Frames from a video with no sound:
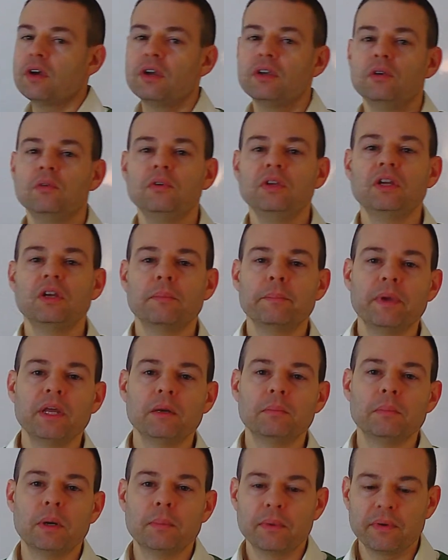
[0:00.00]
You need a
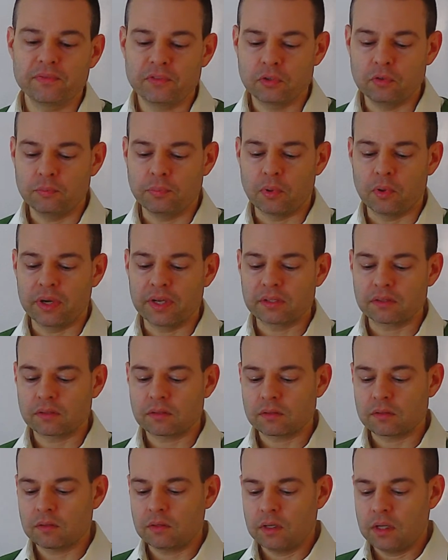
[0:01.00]
minimum of 2 points.
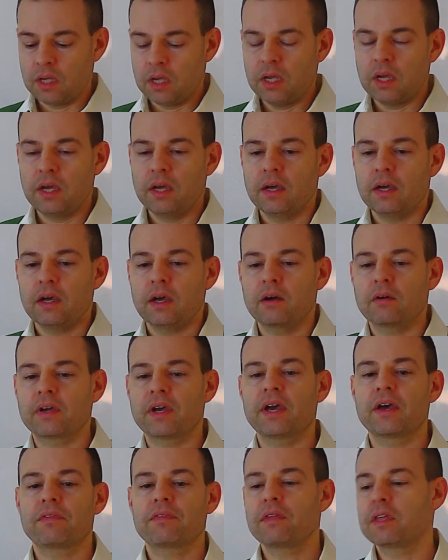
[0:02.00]
Okay,
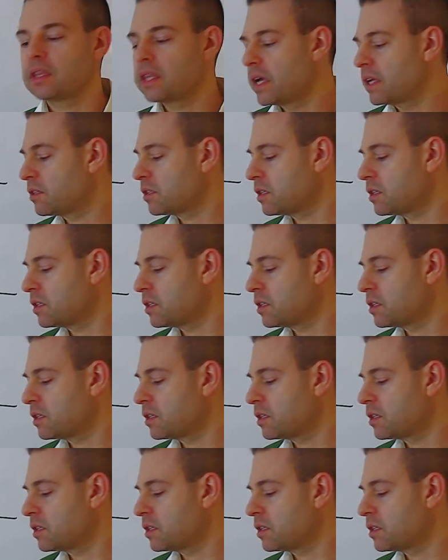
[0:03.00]
I think that's